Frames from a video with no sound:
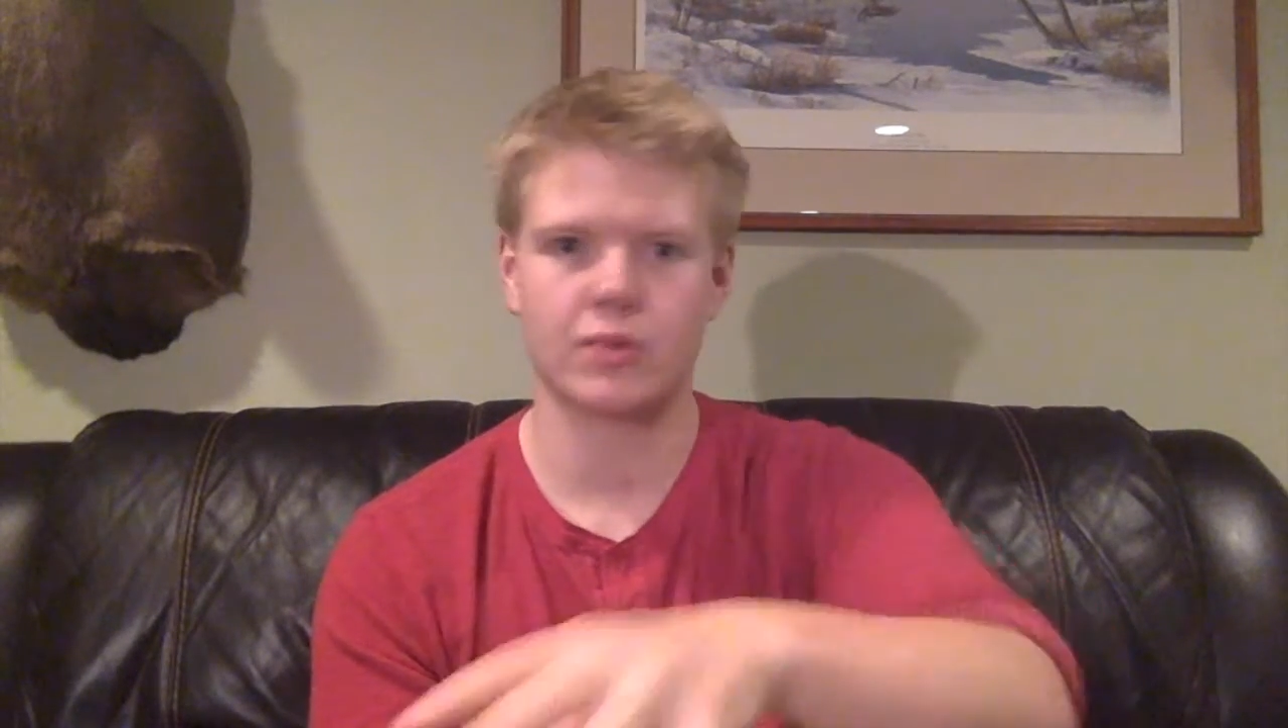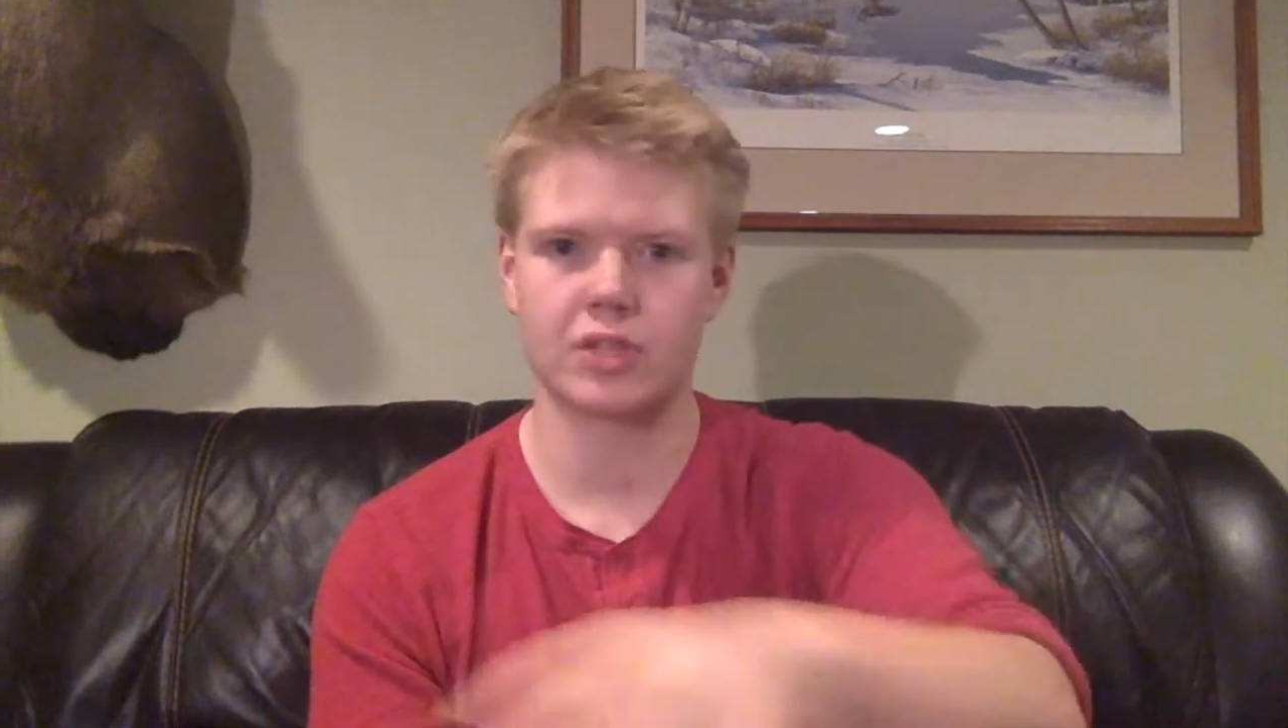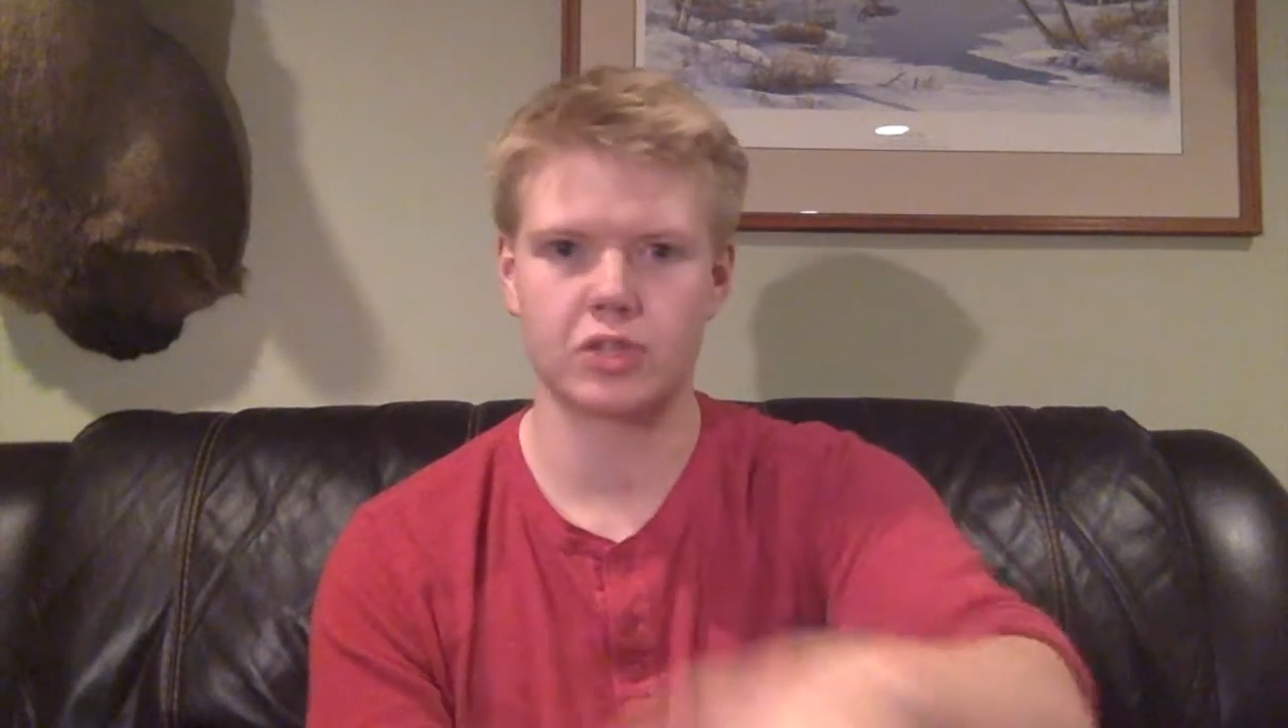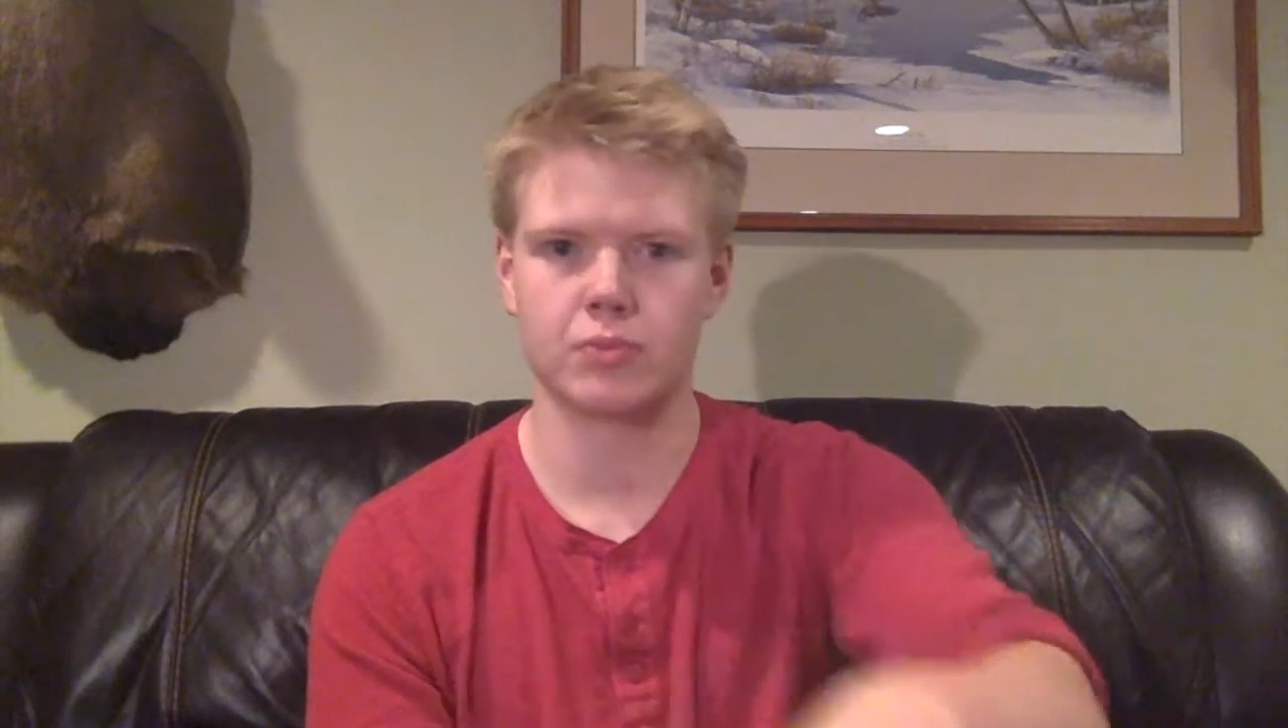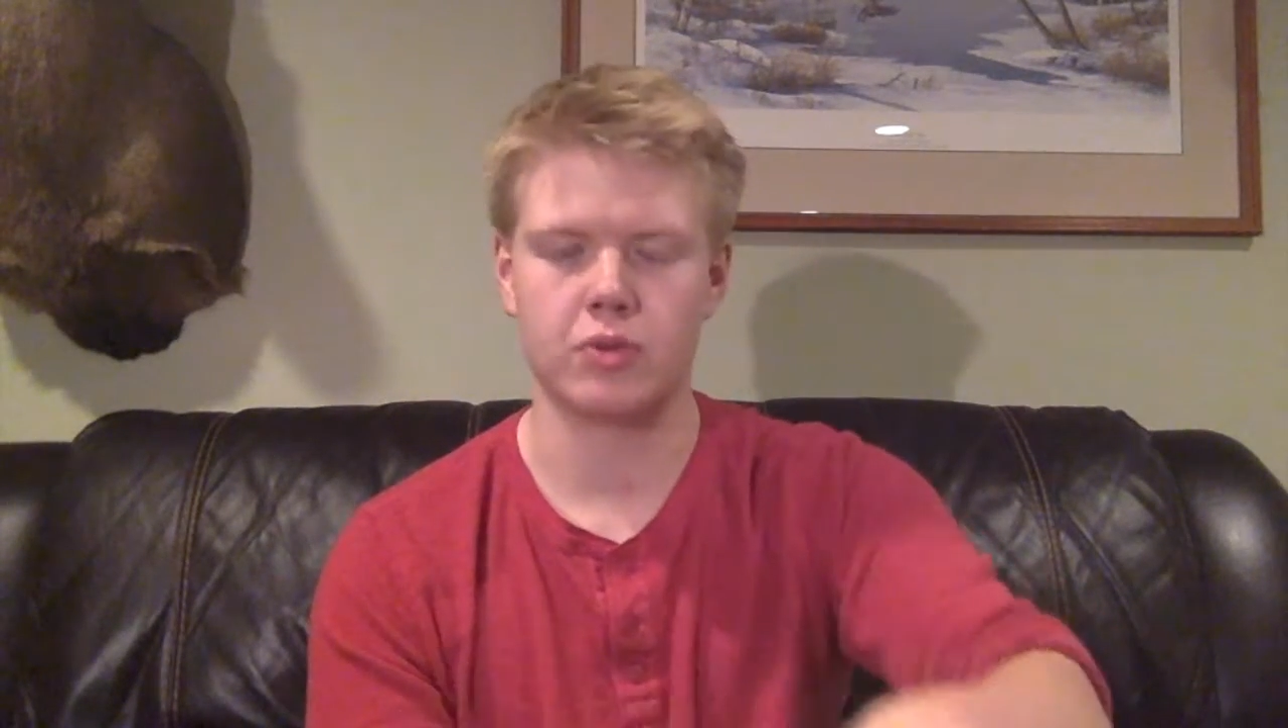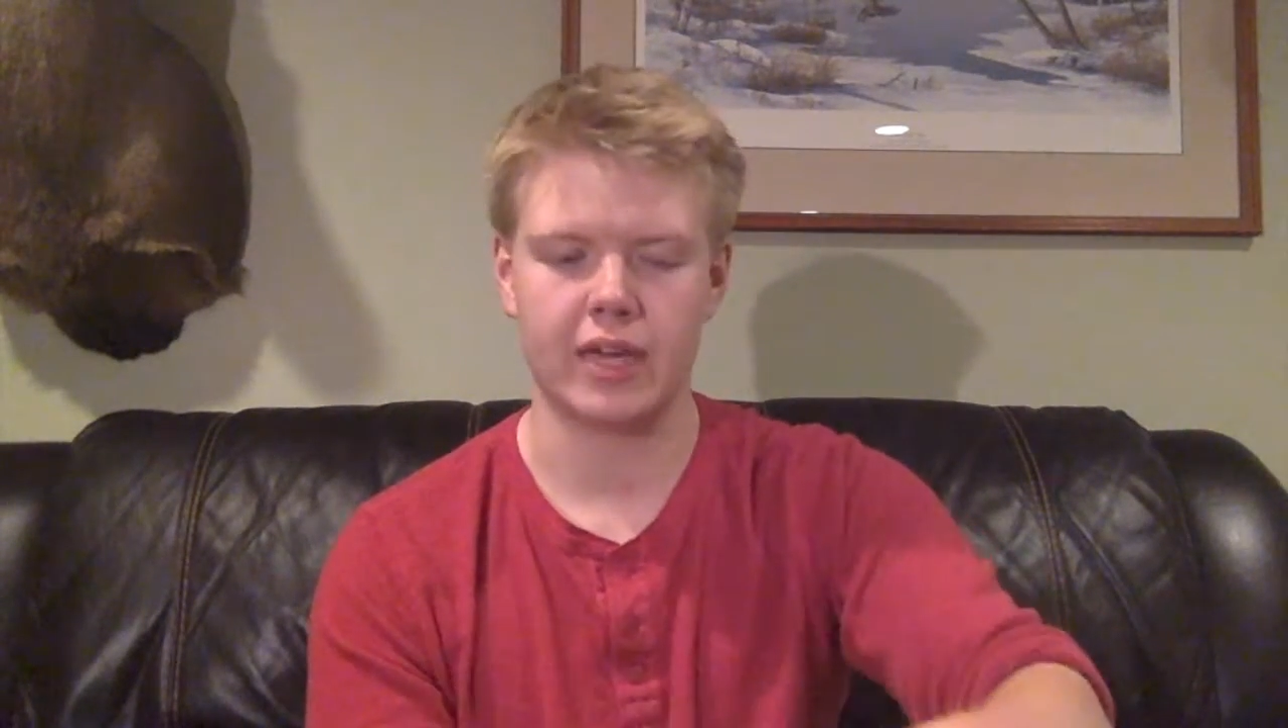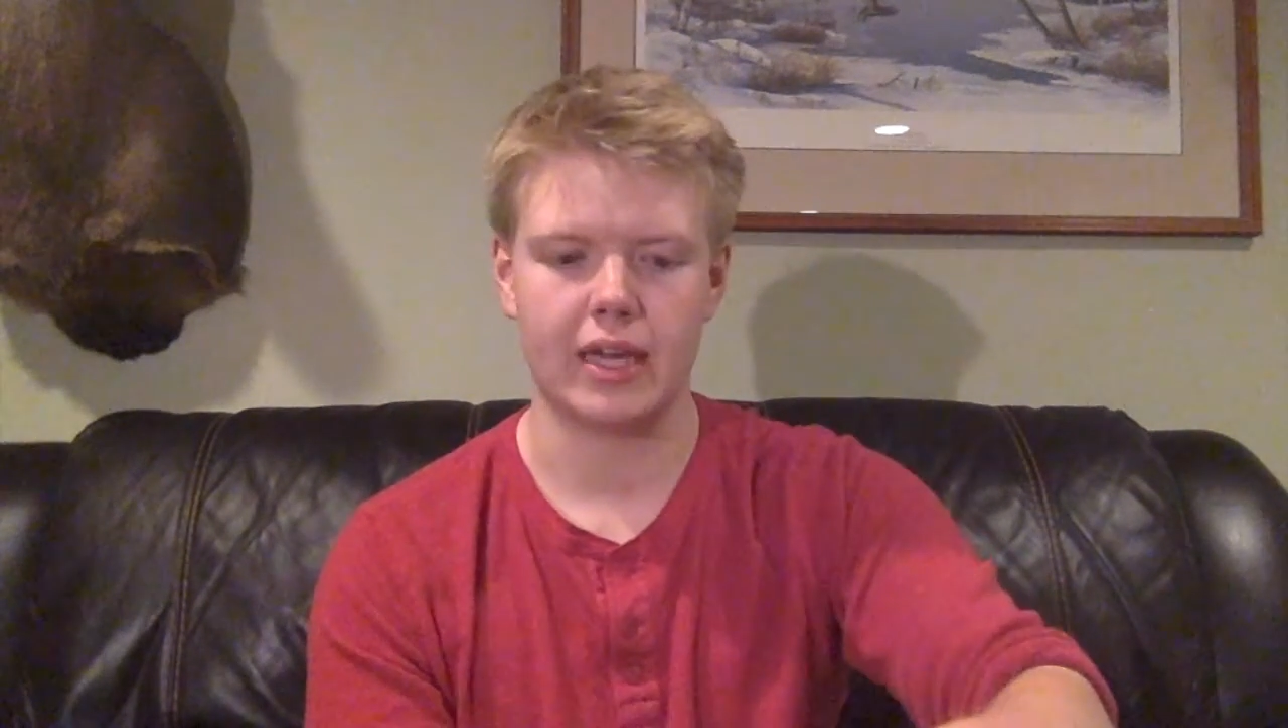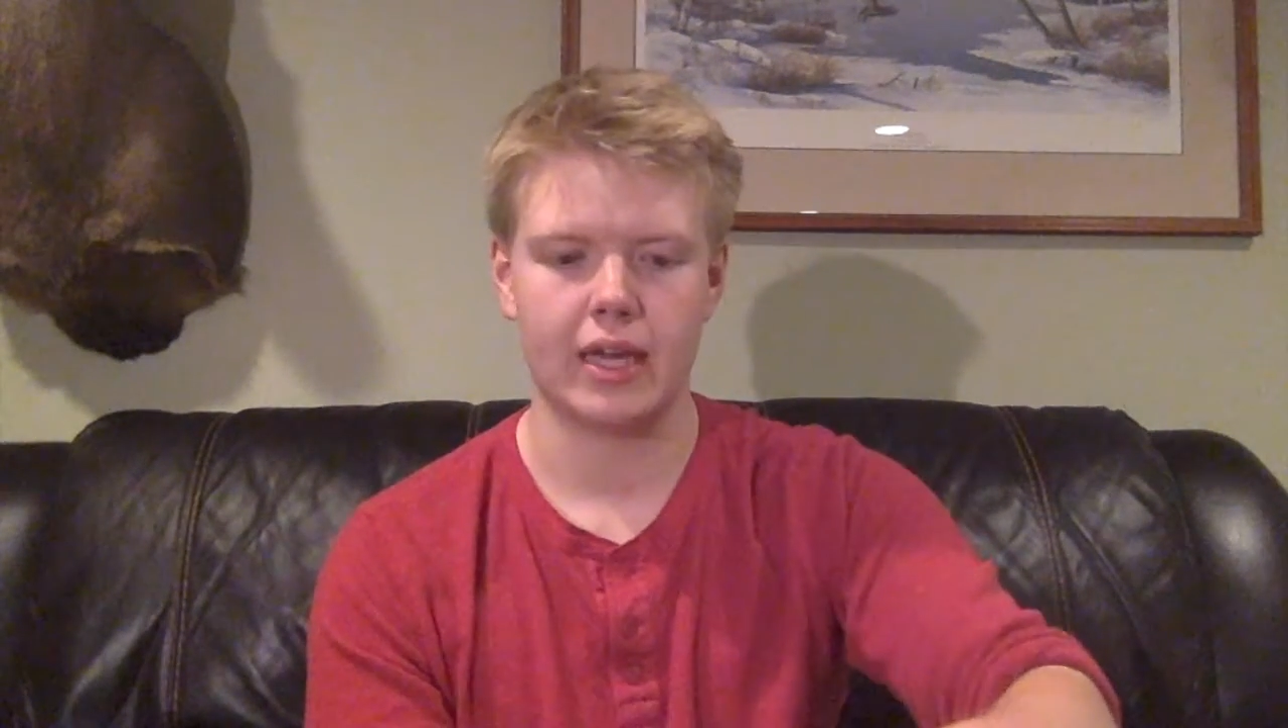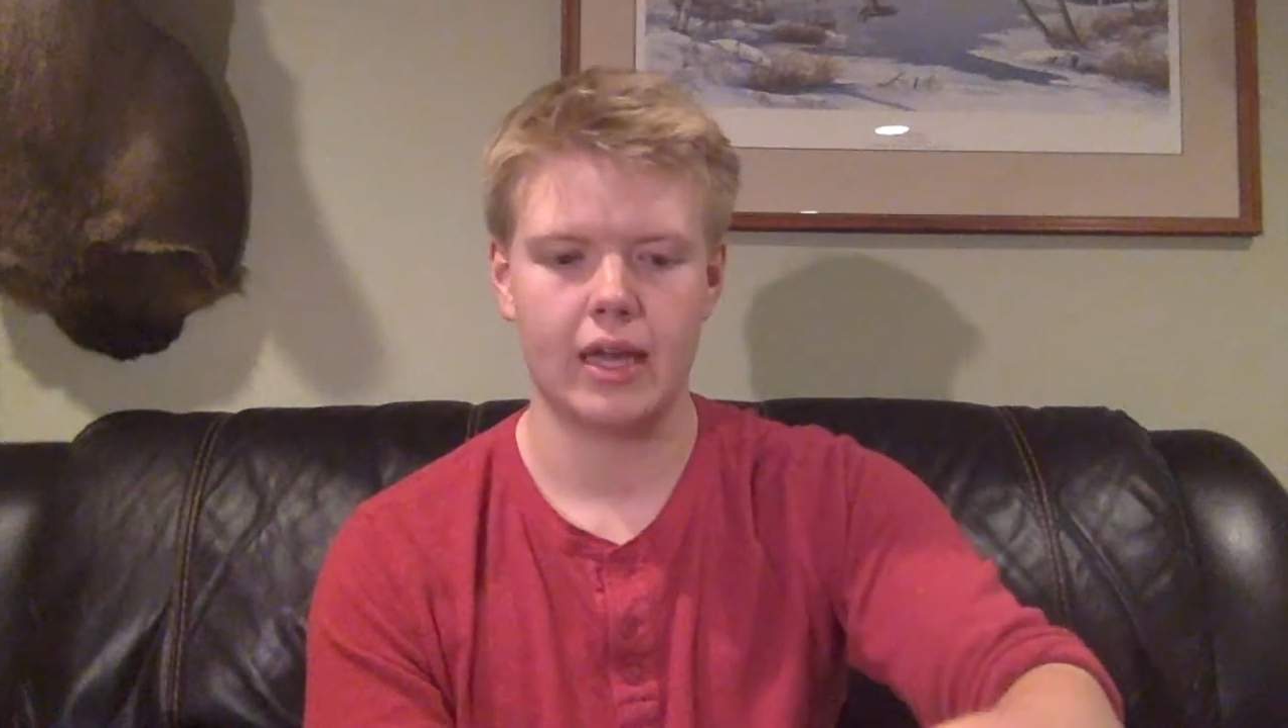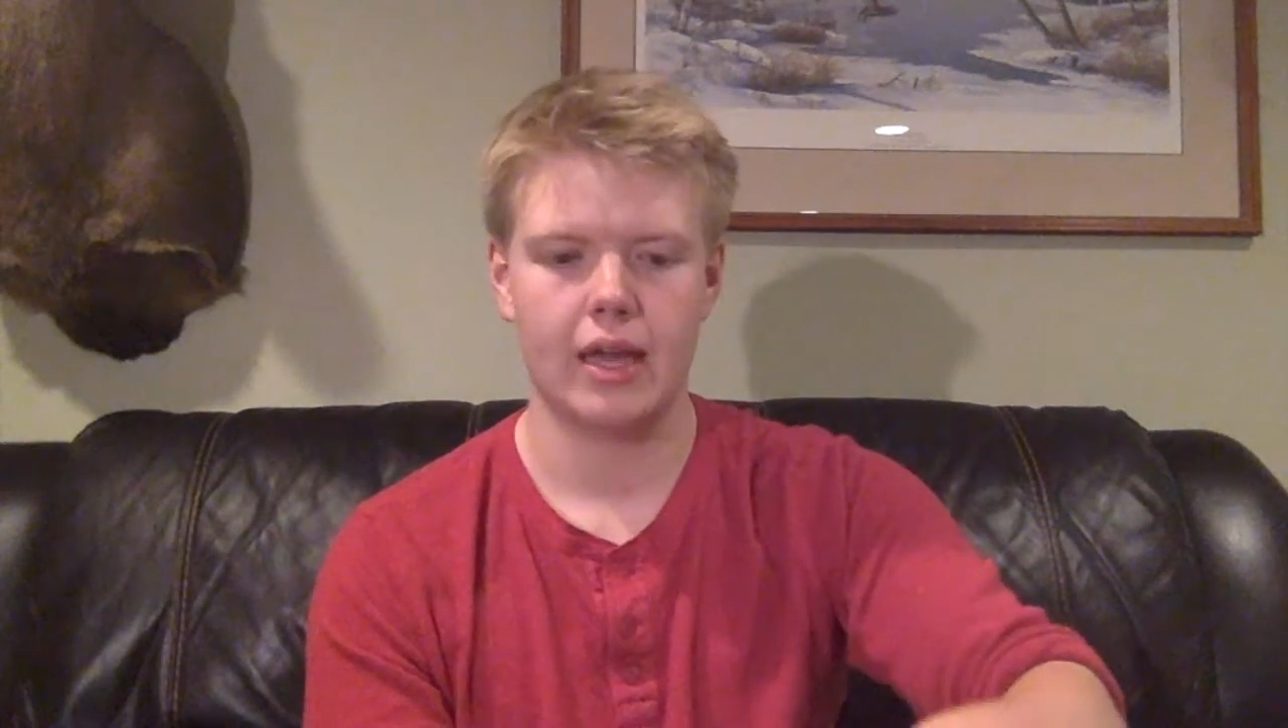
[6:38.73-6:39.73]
with this movie